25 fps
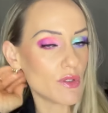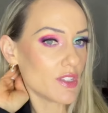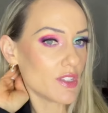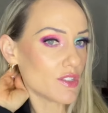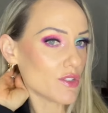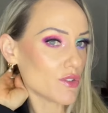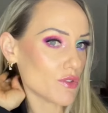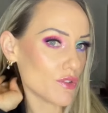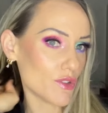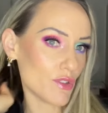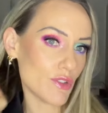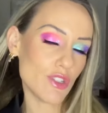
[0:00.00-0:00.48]
are
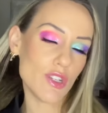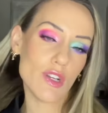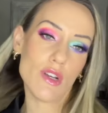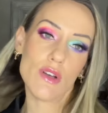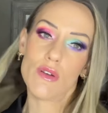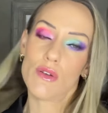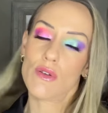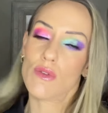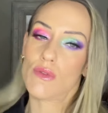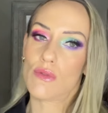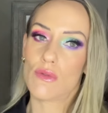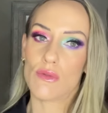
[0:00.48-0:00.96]
their
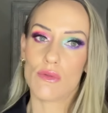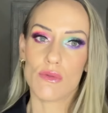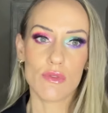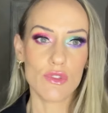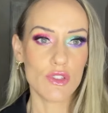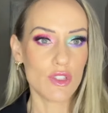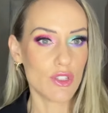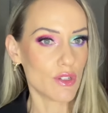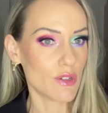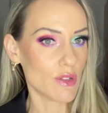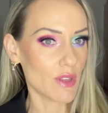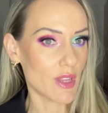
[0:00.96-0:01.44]
tones.
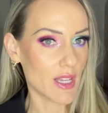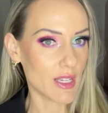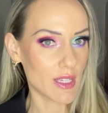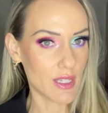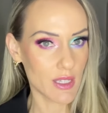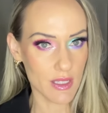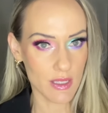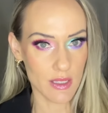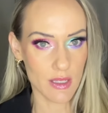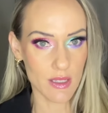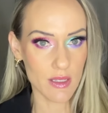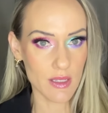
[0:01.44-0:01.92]
They're like,
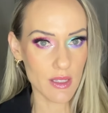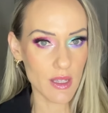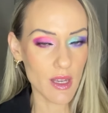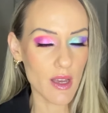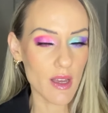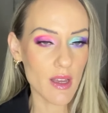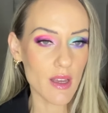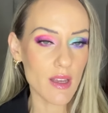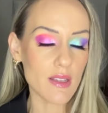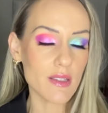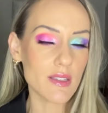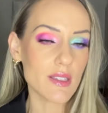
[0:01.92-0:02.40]
yes, yes,
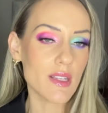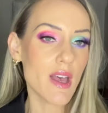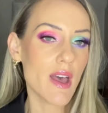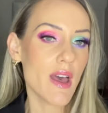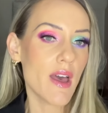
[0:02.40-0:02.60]
yes.